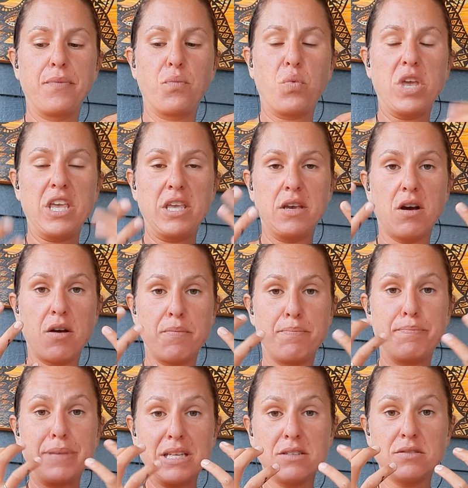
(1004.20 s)
We are
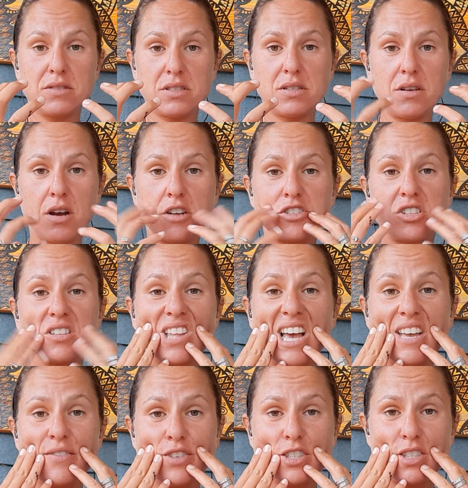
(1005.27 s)
built, our
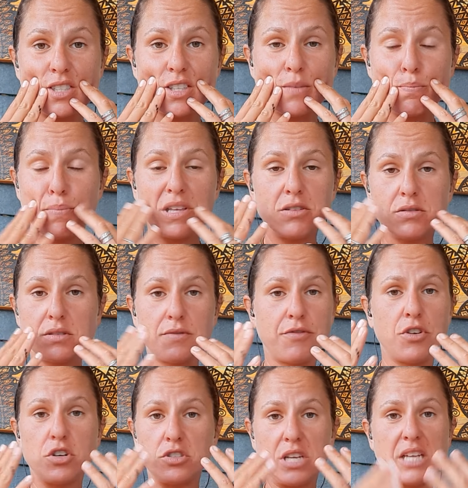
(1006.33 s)
saliva's built
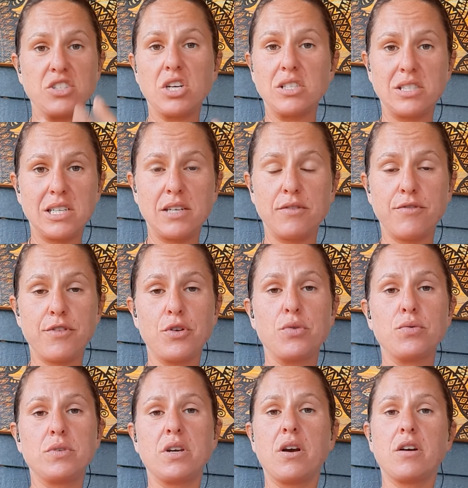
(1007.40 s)
for digesting fruit.